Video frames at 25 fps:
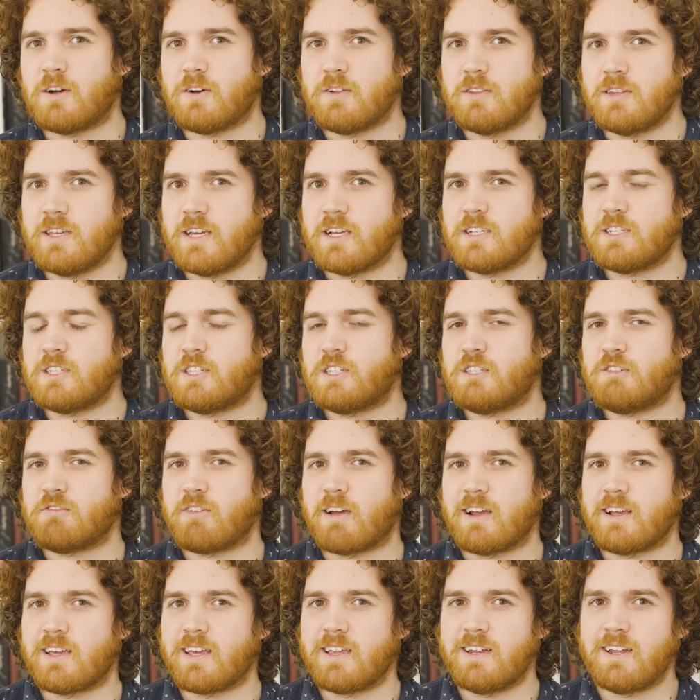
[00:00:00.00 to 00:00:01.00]
on the
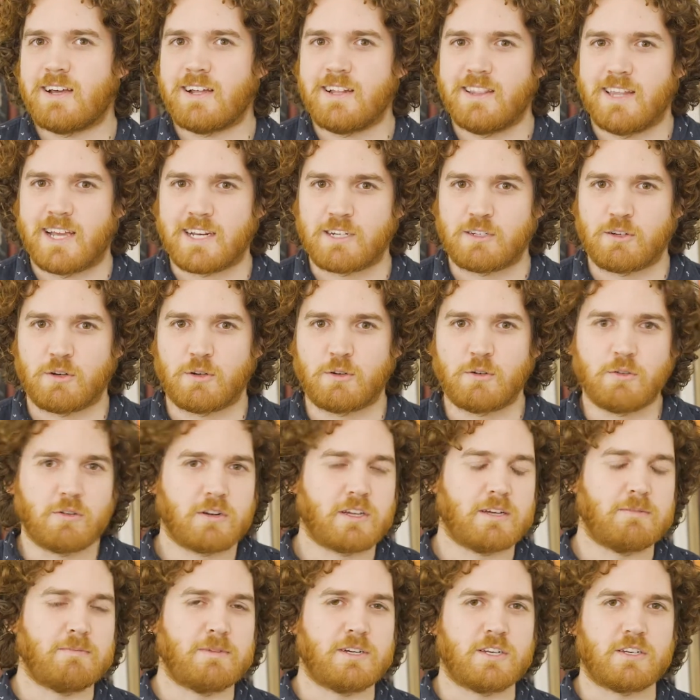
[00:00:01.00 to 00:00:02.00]
Australian Electoral
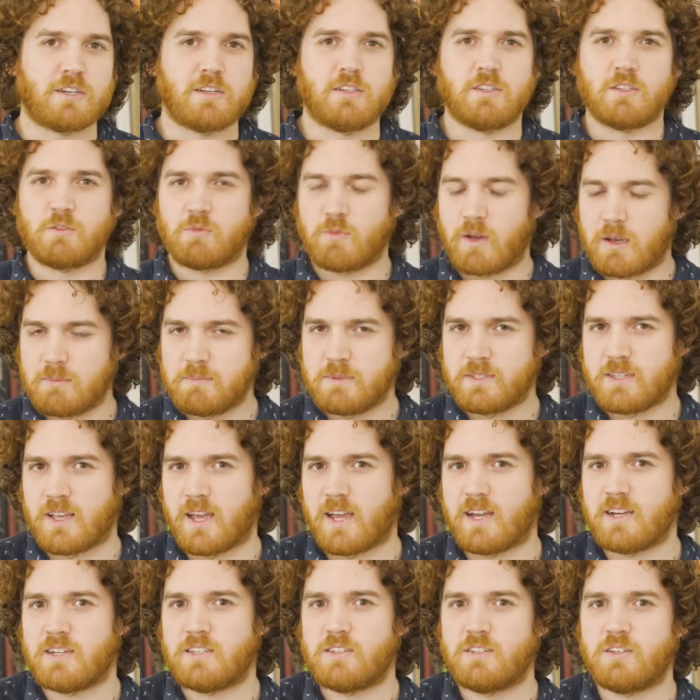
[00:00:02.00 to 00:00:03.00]
Commission's
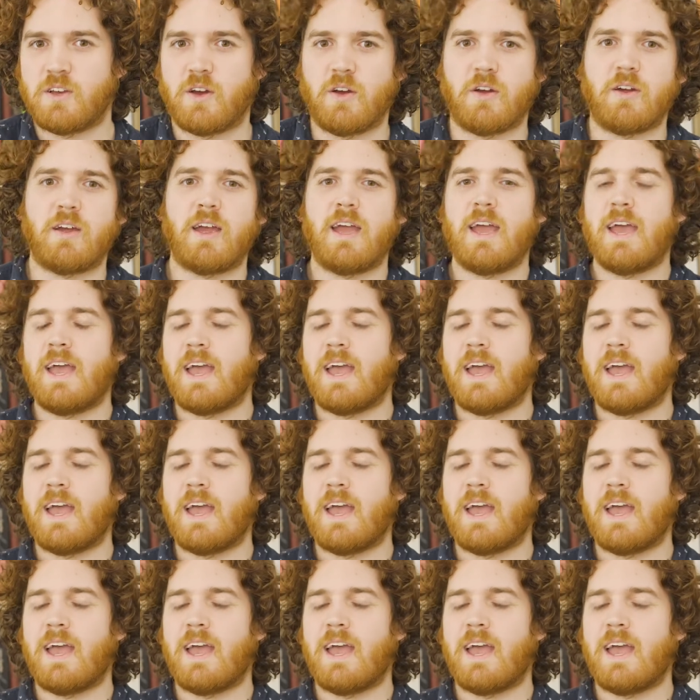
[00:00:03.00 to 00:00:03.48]
website, so